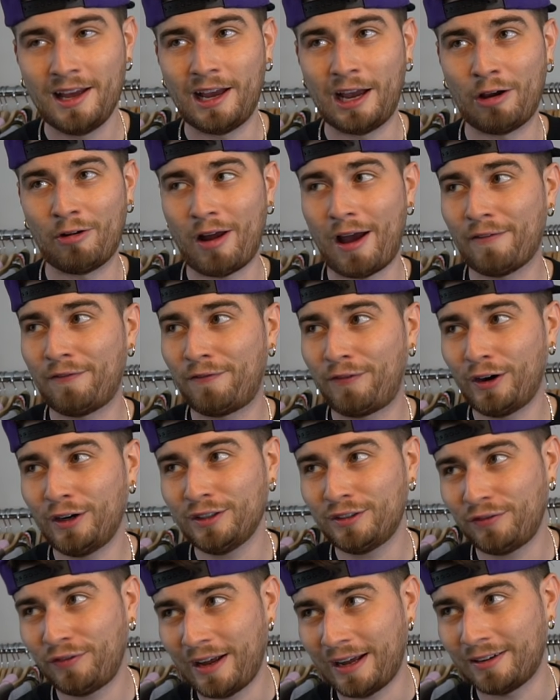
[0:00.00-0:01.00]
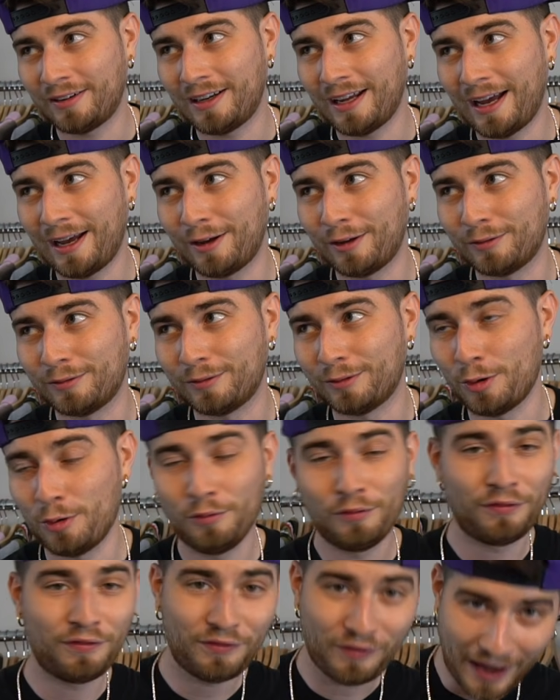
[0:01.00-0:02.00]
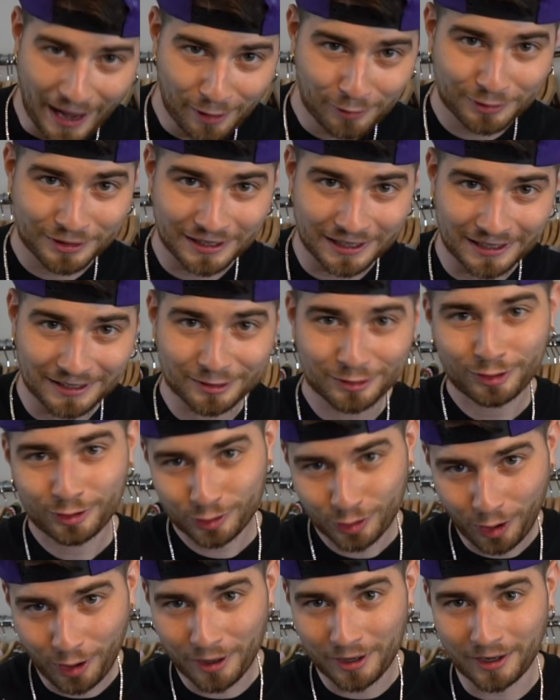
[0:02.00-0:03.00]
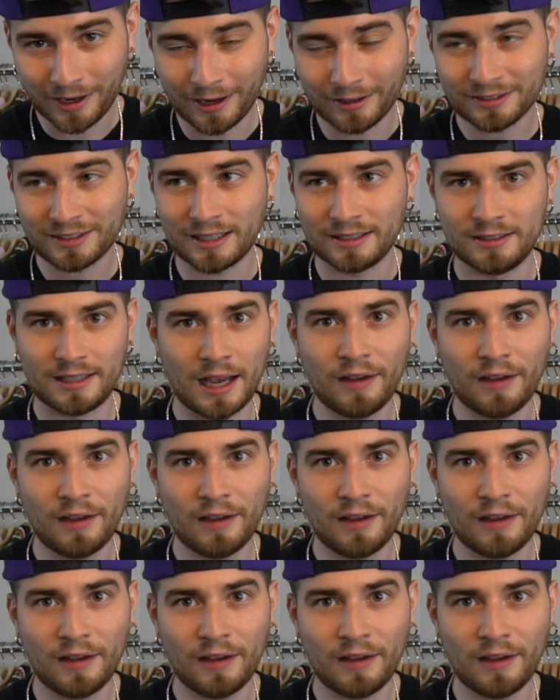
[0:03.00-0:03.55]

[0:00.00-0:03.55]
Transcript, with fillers: And when I first found out who founded Starter, I was like,